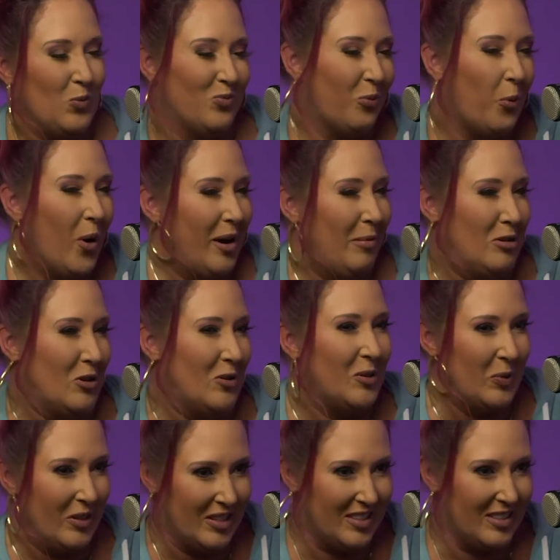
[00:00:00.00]
what I'm doing
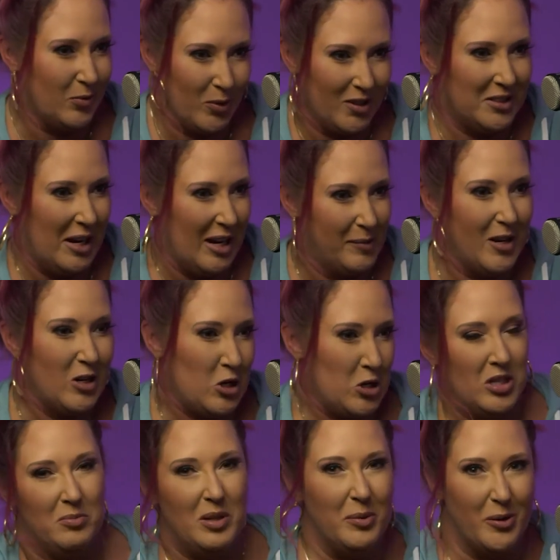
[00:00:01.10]
with this is we're going to talk about shit
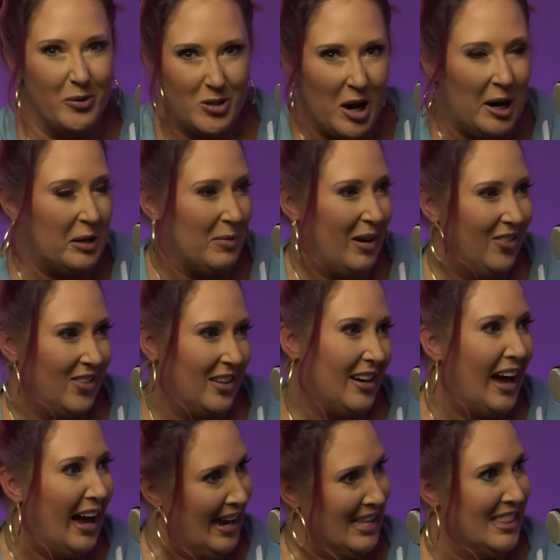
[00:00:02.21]
that people don't talk about that
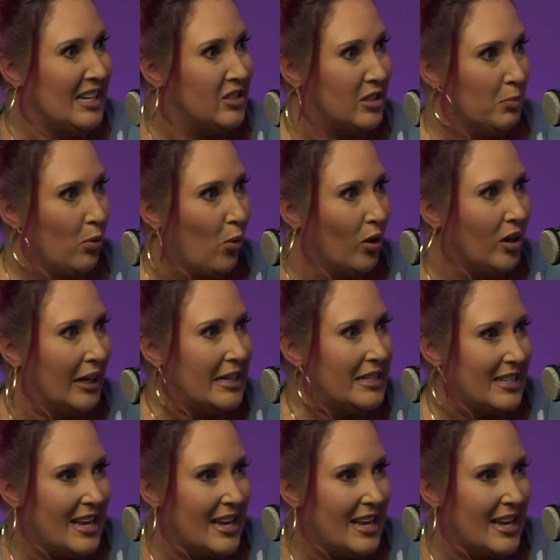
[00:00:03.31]
I think is important.